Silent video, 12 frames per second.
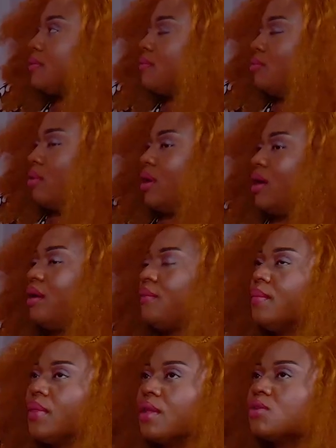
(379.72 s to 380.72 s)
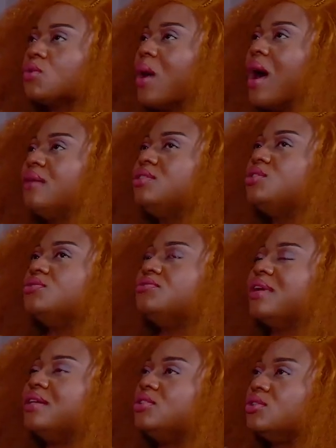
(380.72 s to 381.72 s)
right? Mm -hmm. So, how did you
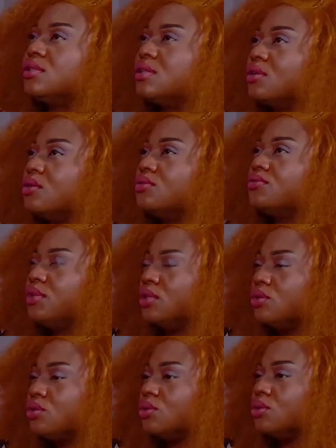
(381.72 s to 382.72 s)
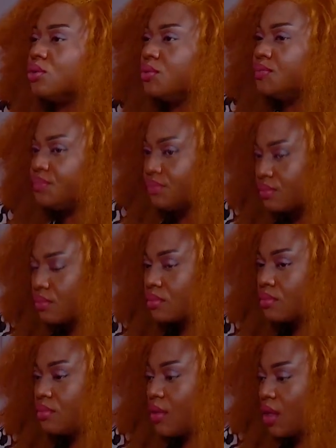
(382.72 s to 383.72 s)
find yourself into,
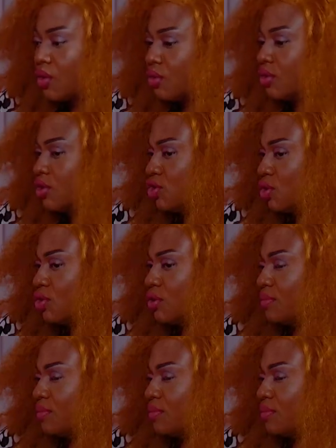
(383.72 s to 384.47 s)
you know, the journey of